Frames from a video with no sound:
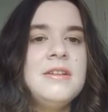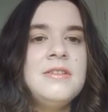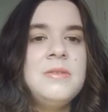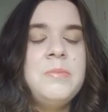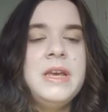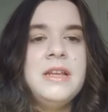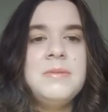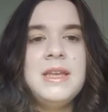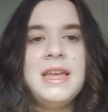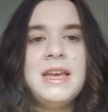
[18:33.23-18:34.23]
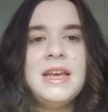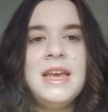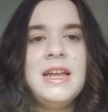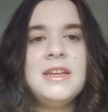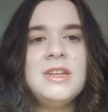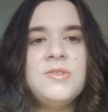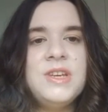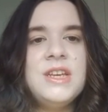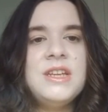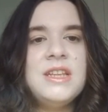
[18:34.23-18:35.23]
she made me like a kind of
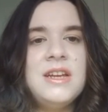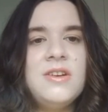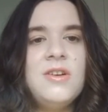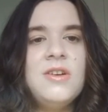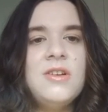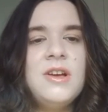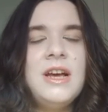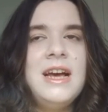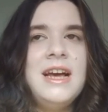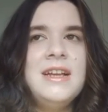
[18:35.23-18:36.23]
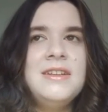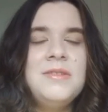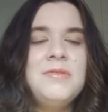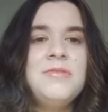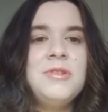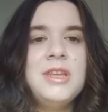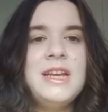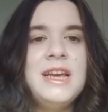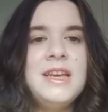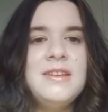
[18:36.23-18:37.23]
Greek dinner, and it was really
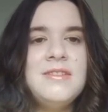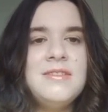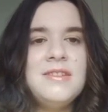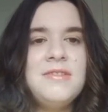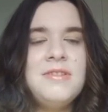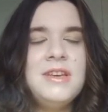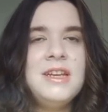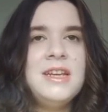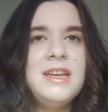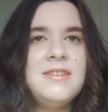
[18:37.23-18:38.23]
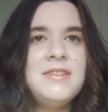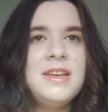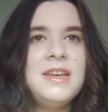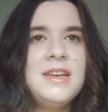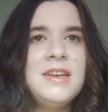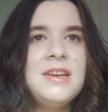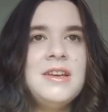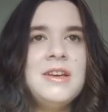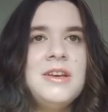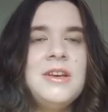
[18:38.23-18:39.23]
nice, like really tasty.
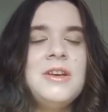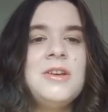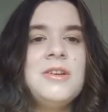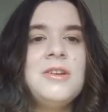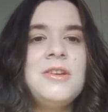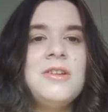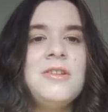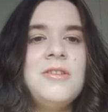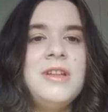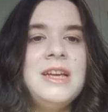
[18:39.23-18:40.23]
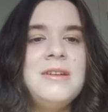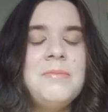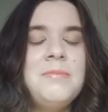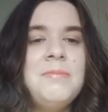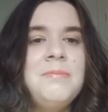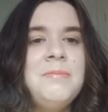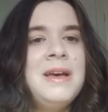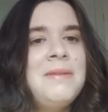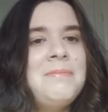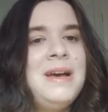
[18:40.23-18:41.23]
Like,
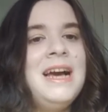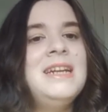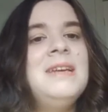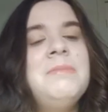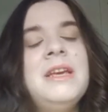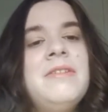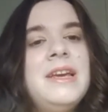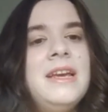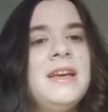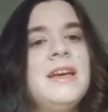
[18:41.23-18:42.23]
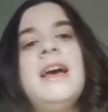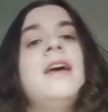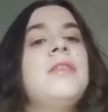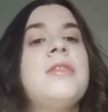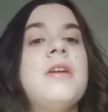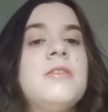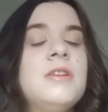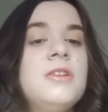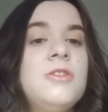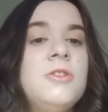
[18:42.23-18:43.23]
my Auntie Mary is such
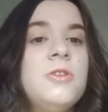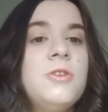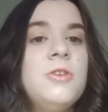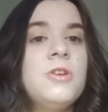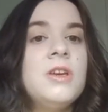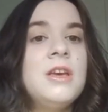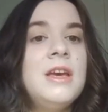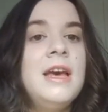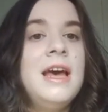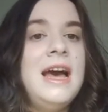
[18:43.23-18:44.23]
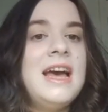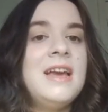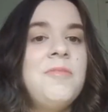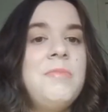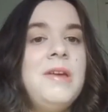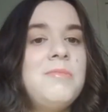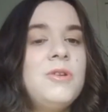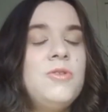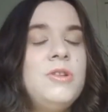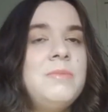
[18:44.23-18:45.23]
a good cook. I can
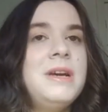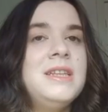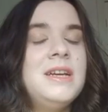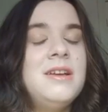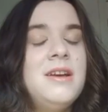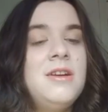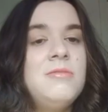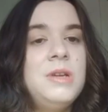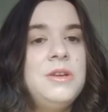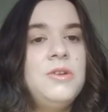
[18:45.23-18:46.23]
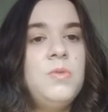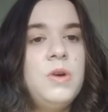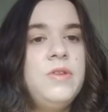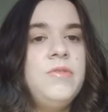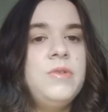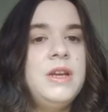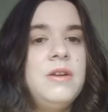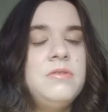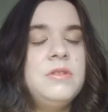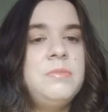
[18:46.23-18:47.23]
remember going to our dinner once when
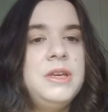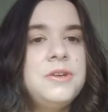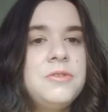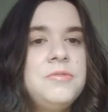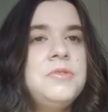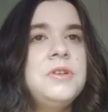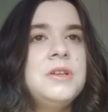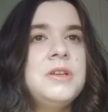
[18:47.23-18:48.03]
I was a bairn,